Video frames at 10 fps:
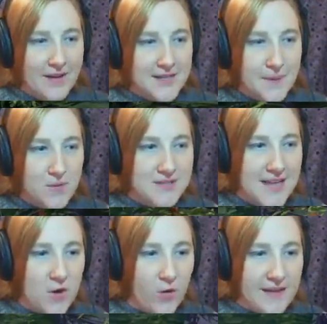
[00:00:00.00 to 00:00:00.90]
It's been
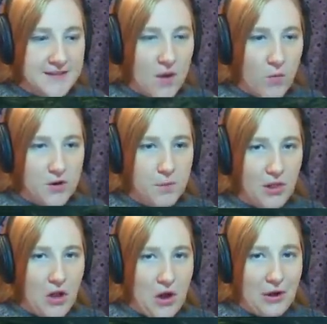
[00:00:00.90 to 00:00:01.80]
recycled. That is not where you
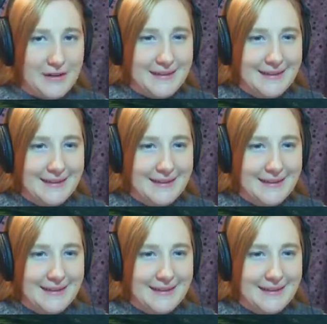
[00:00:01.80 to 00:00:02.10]
belong.